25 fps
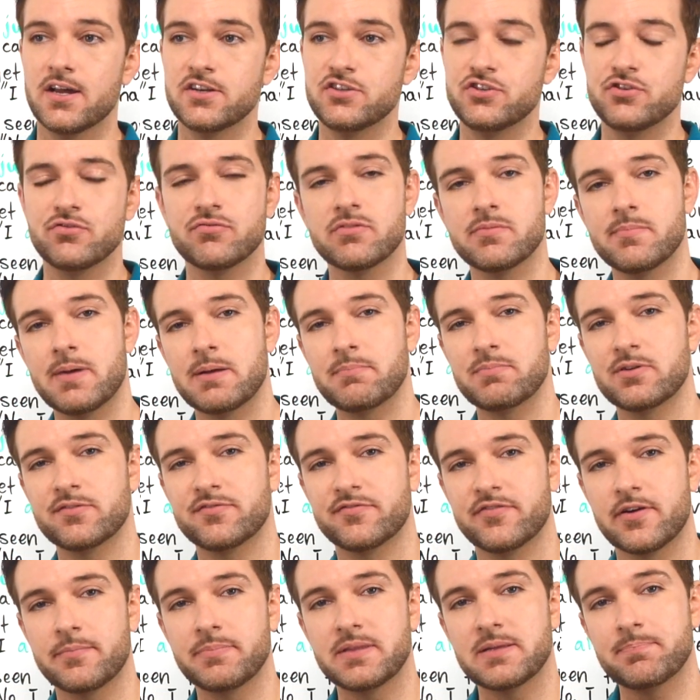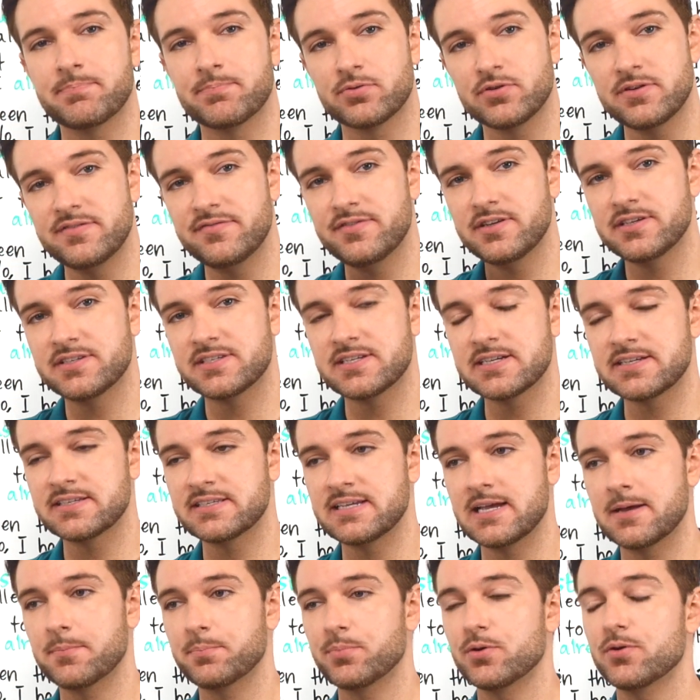Do you remember from the previous
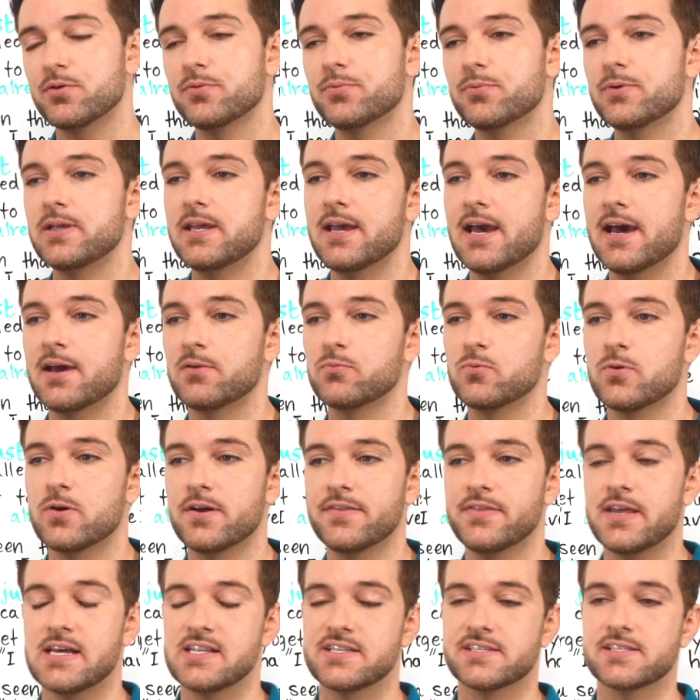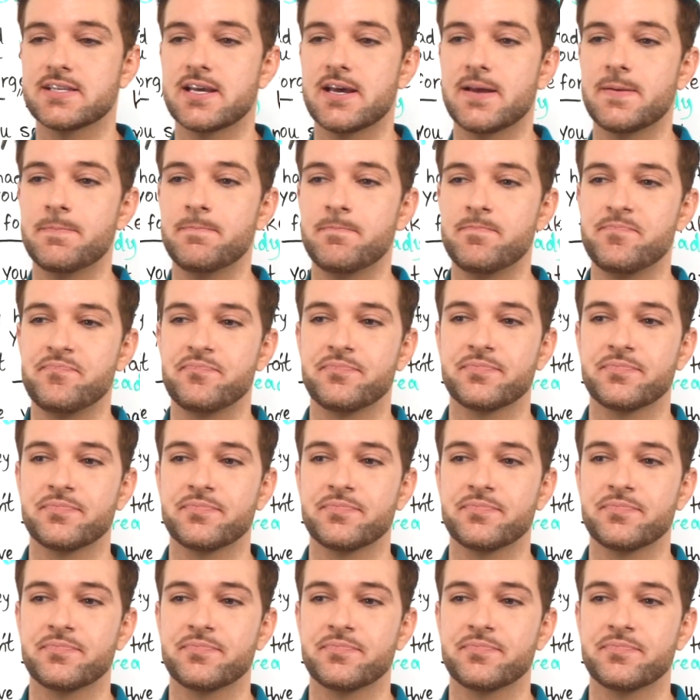example? We had one that said,